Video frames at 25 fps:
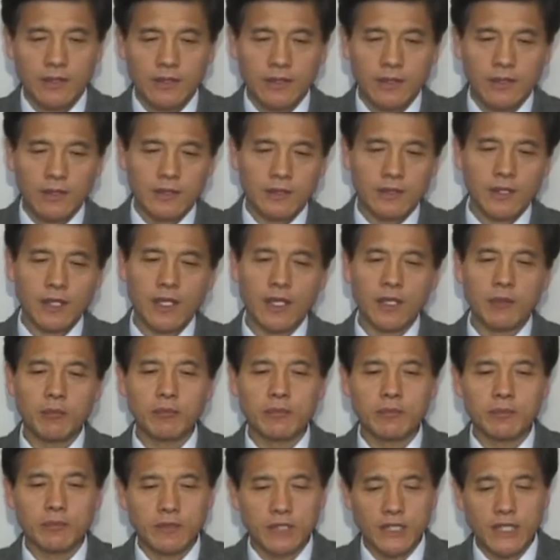The
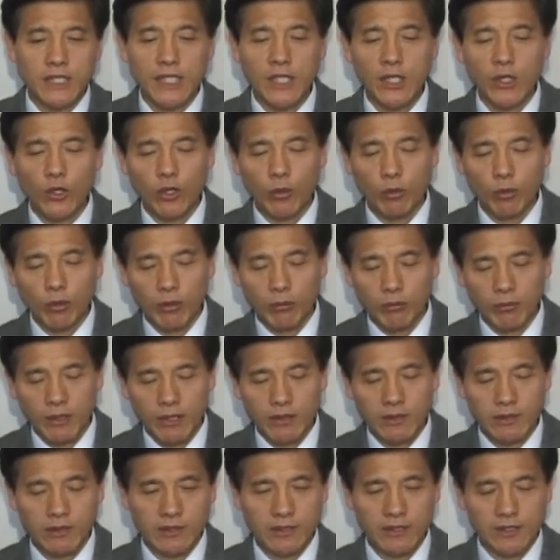object of love
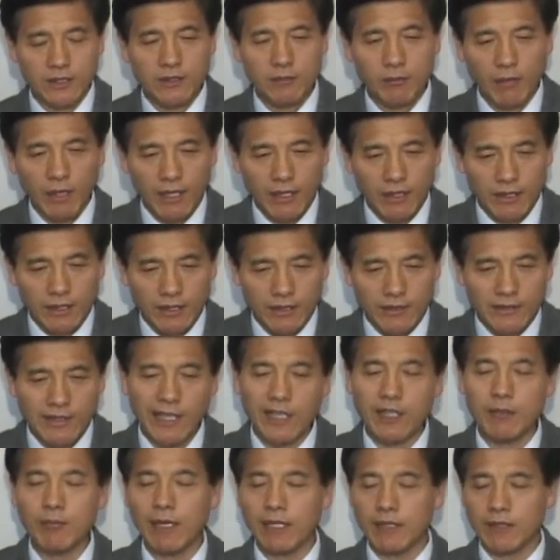is not
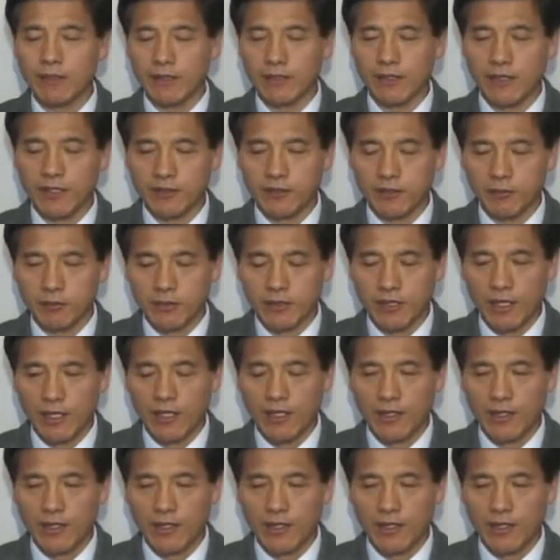limited.